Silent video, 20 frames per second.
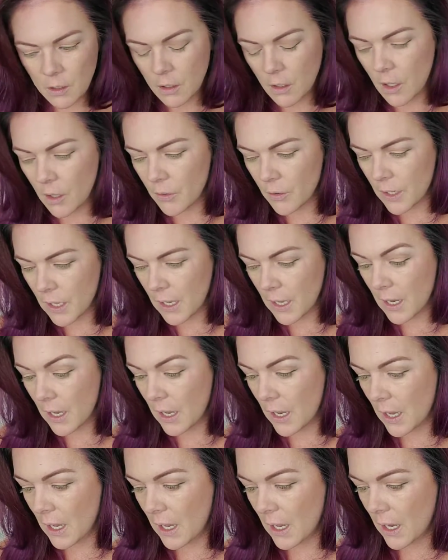
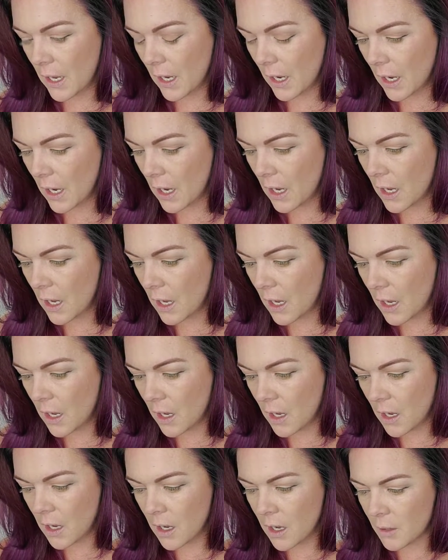Okay,
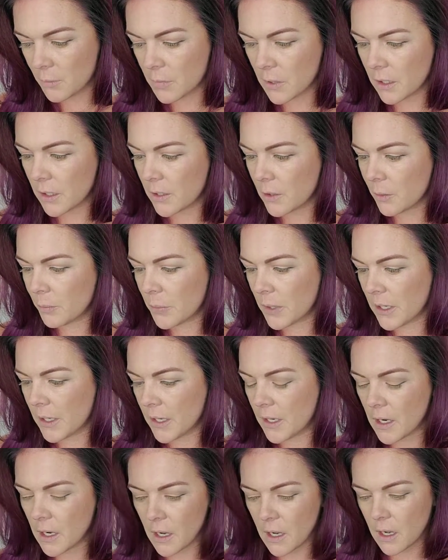a little
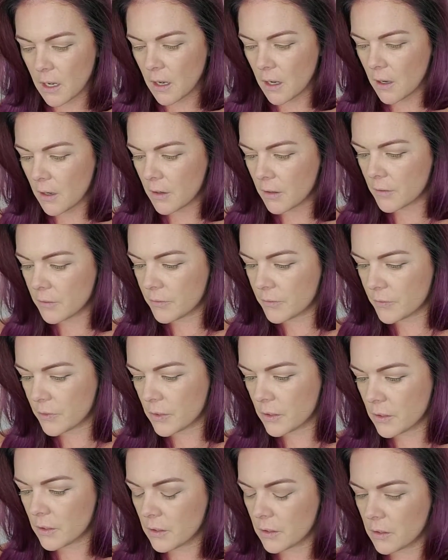bit of
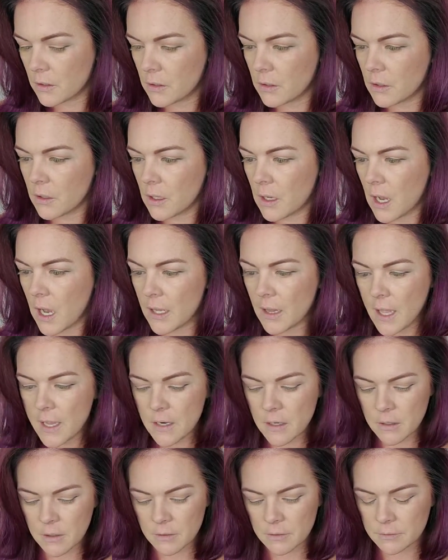
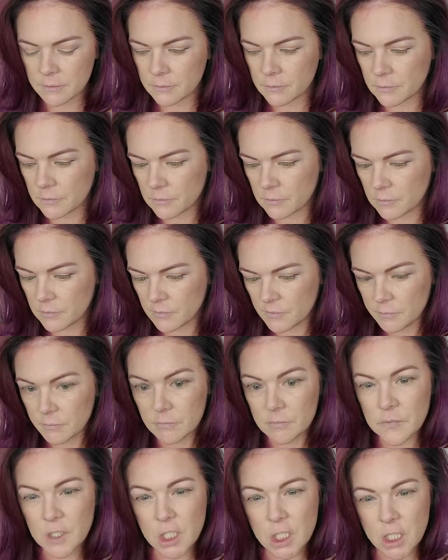highlighter.
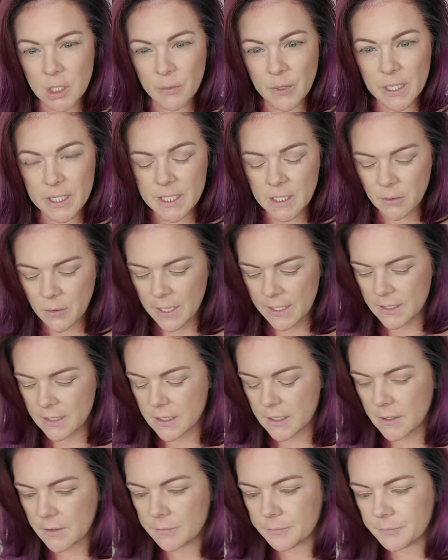Should we do it?